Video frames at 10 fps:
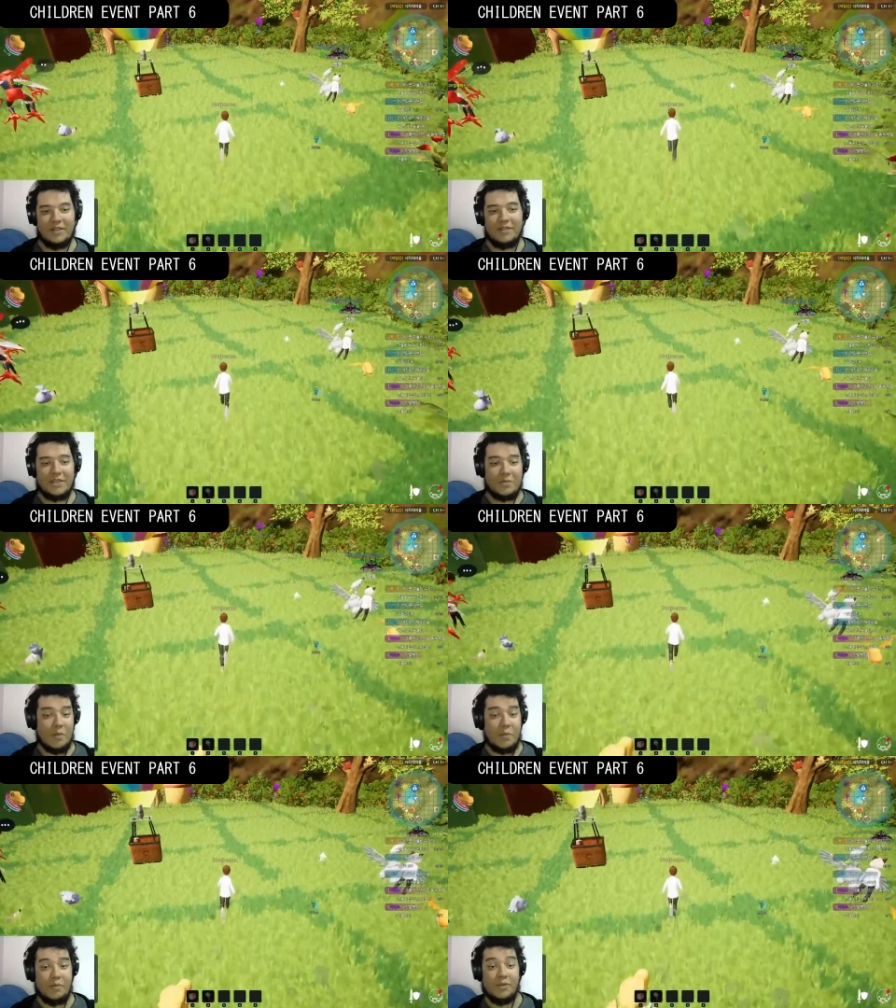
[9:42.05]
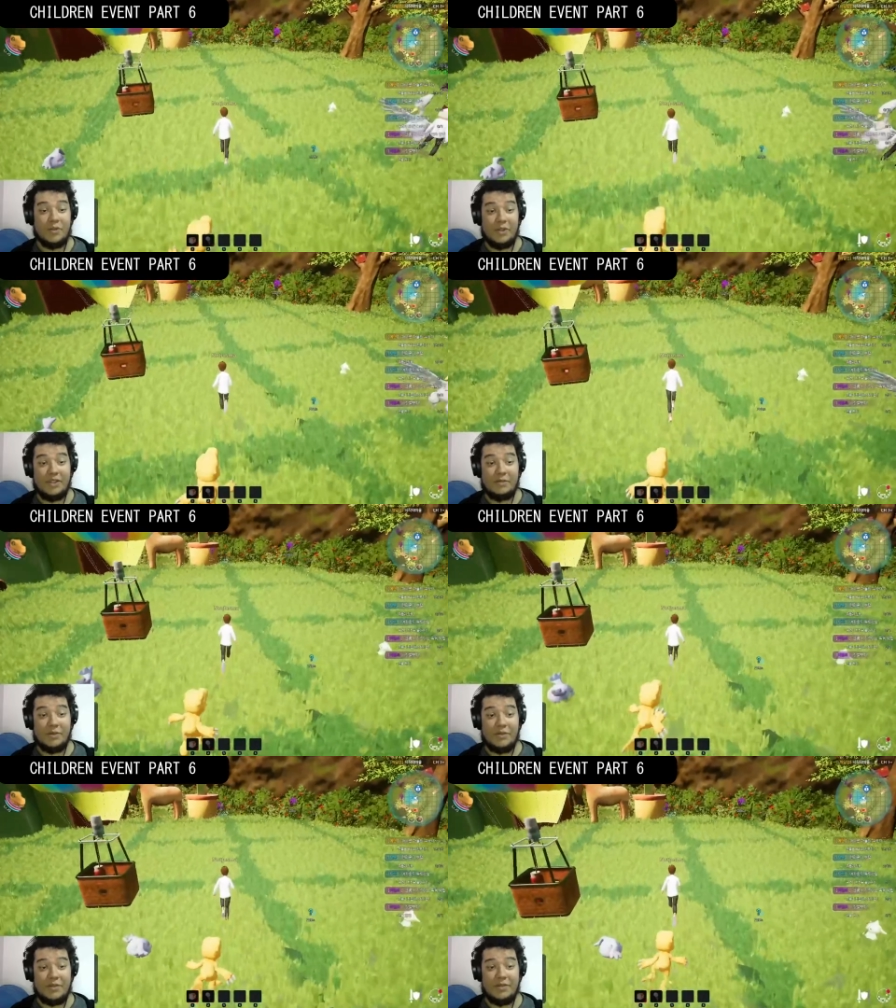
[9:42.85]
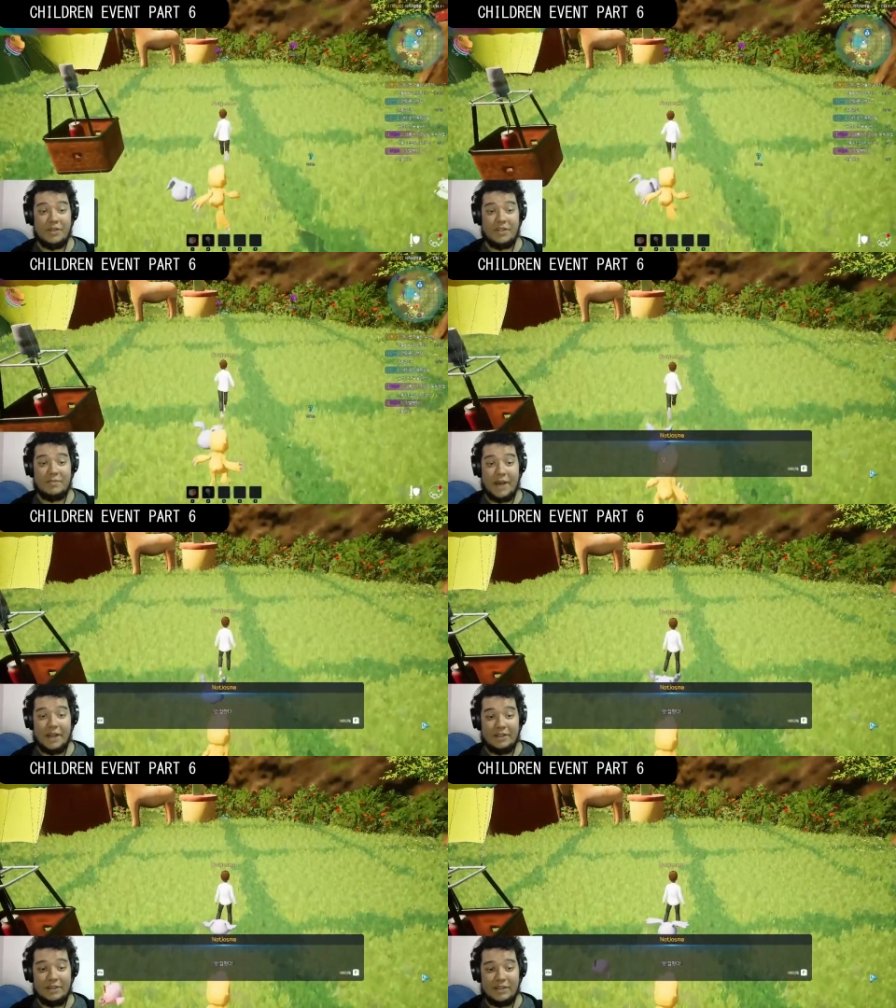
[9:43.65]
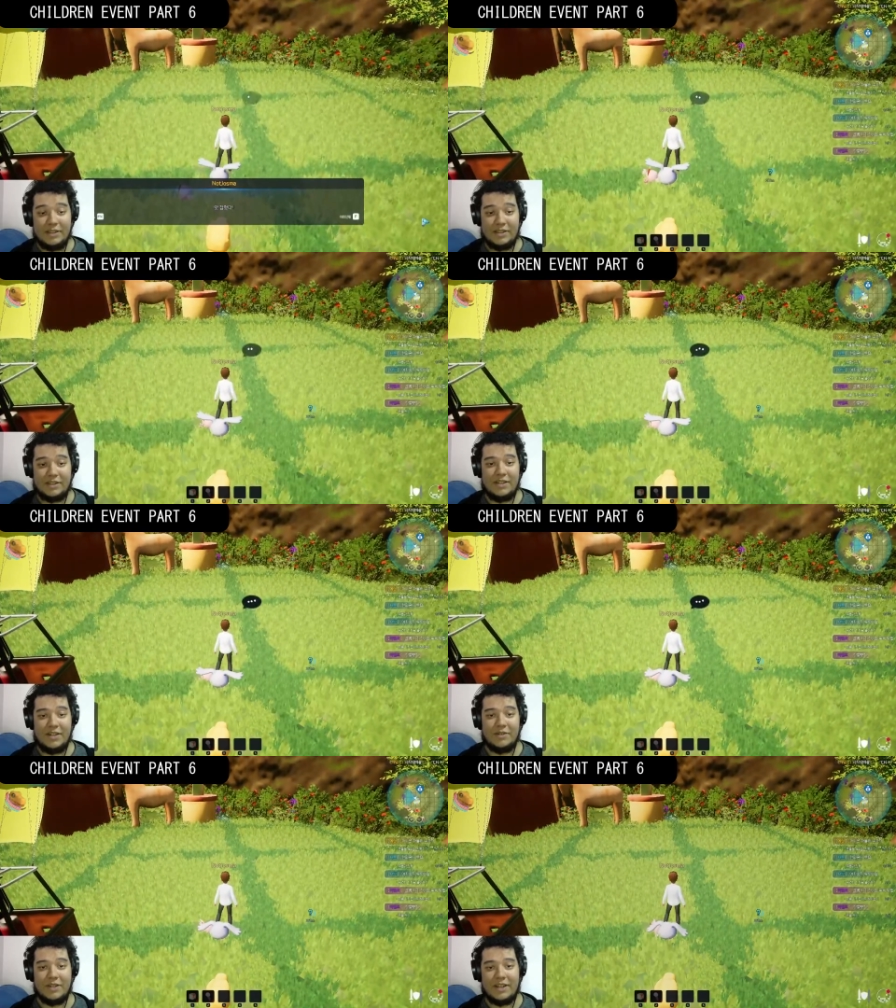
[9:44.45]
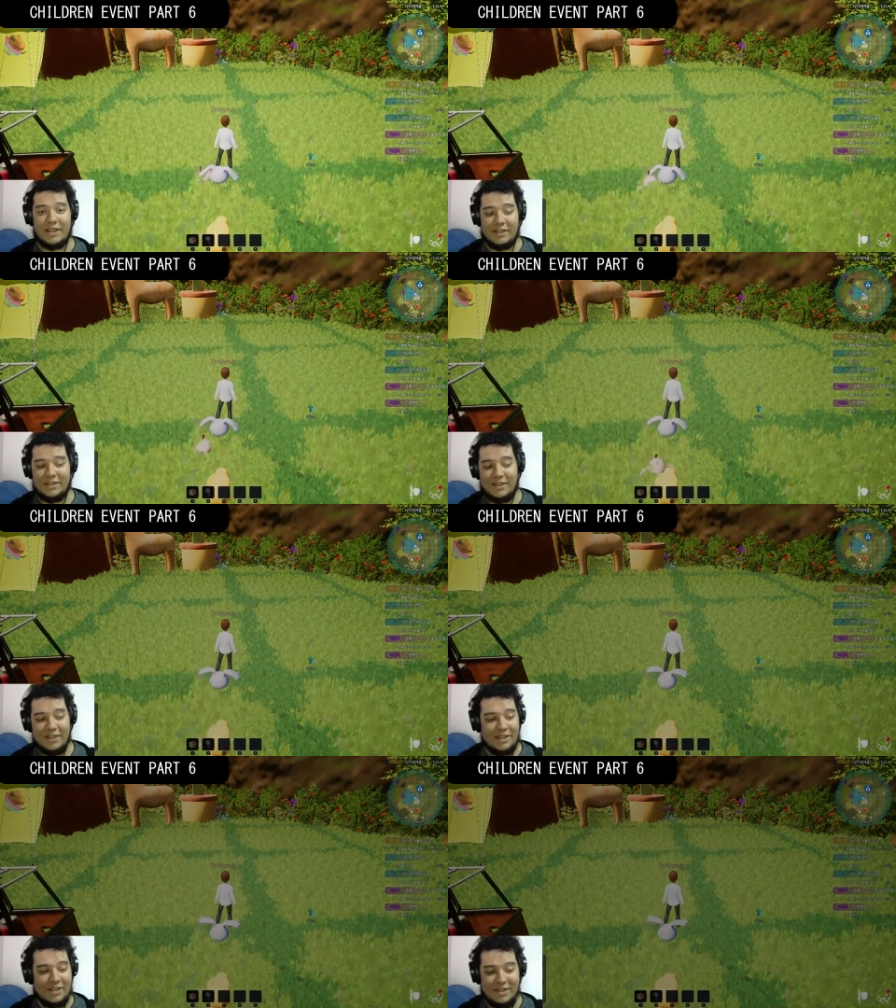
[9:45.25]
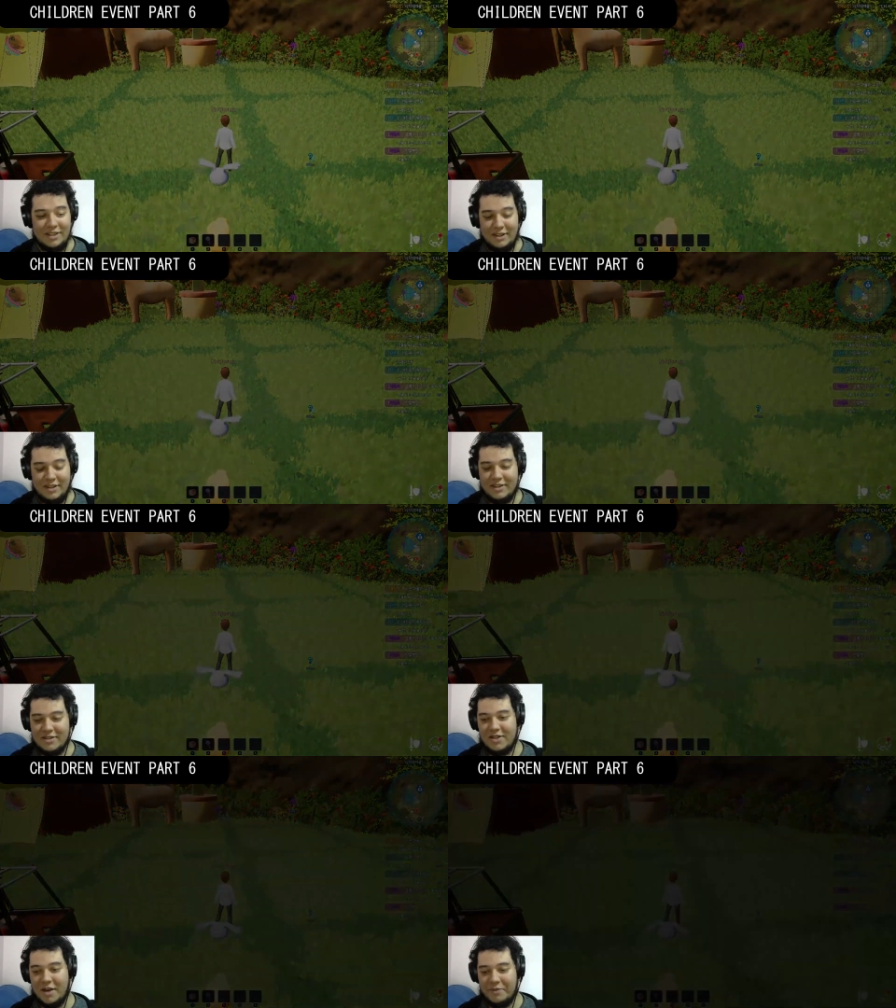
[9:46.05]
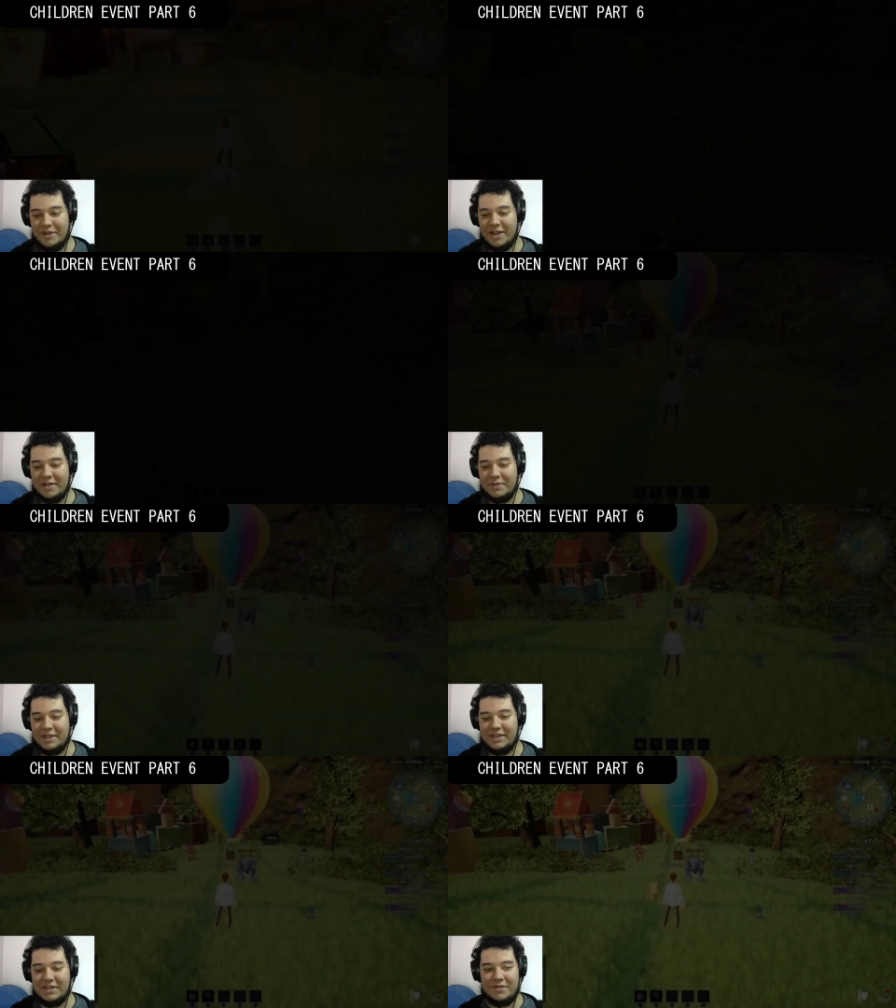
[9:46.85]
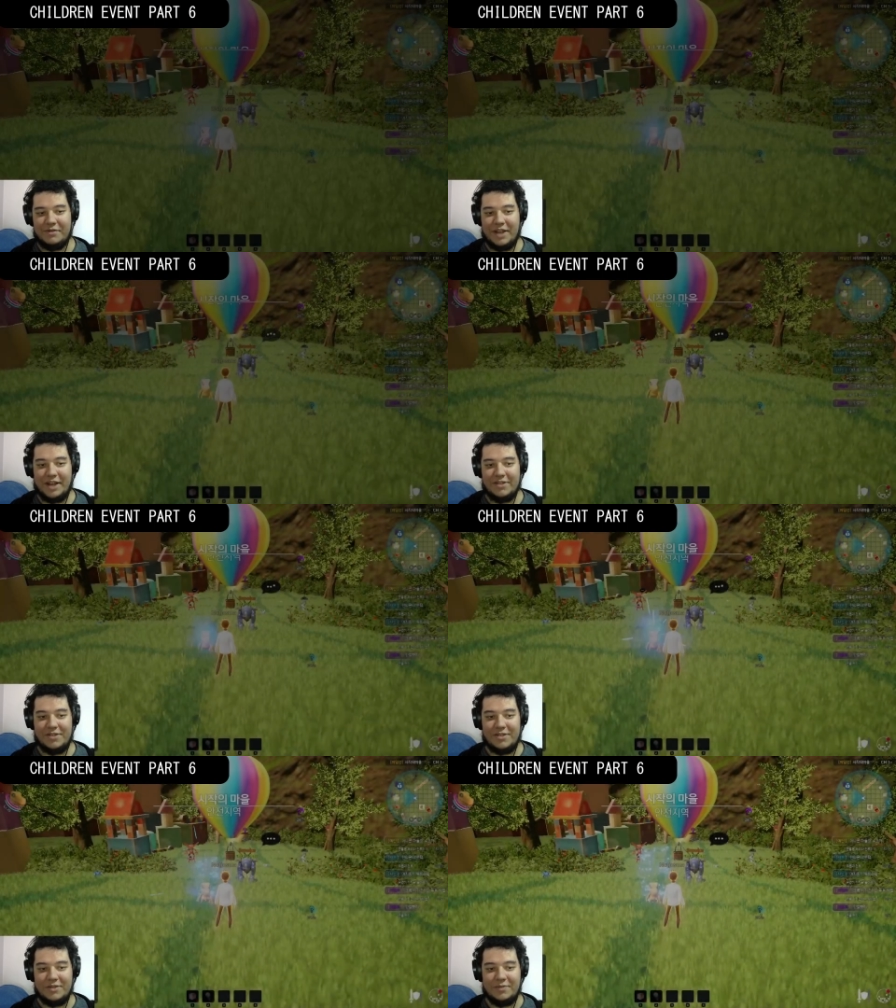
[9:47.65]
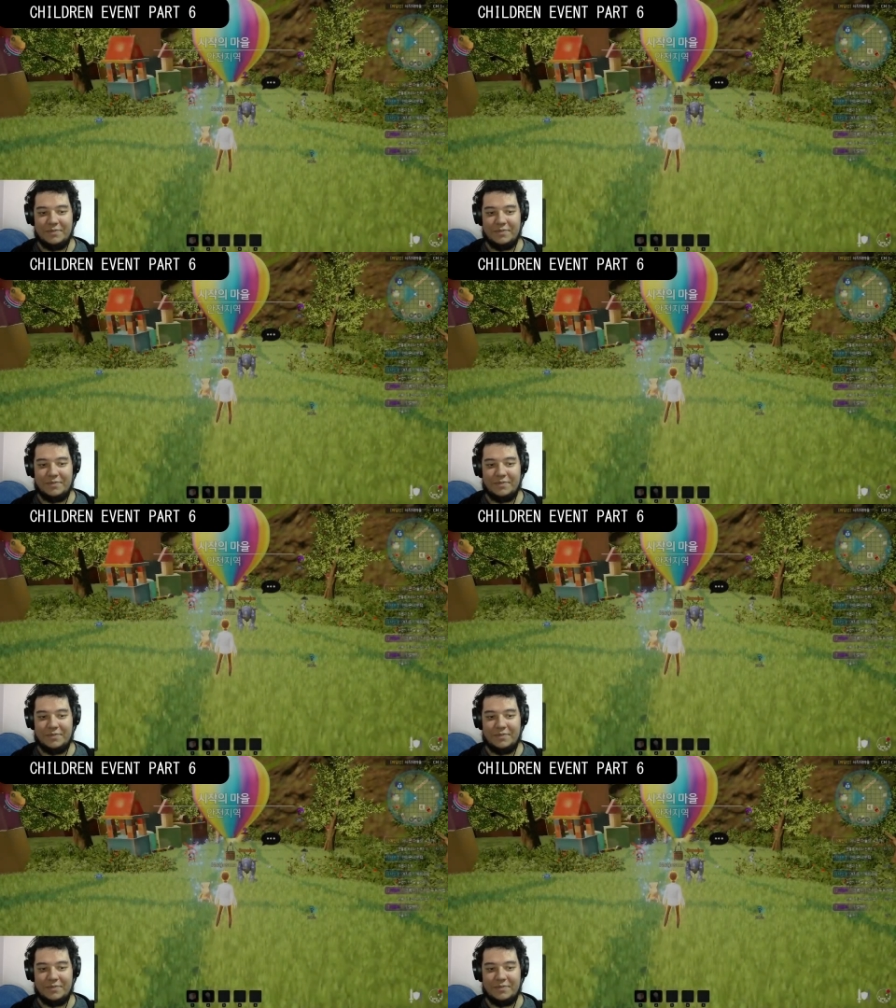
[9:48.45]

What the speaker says: If there's people doing this with you, that's better, because, you know, they can stop the NPCs from getting to you.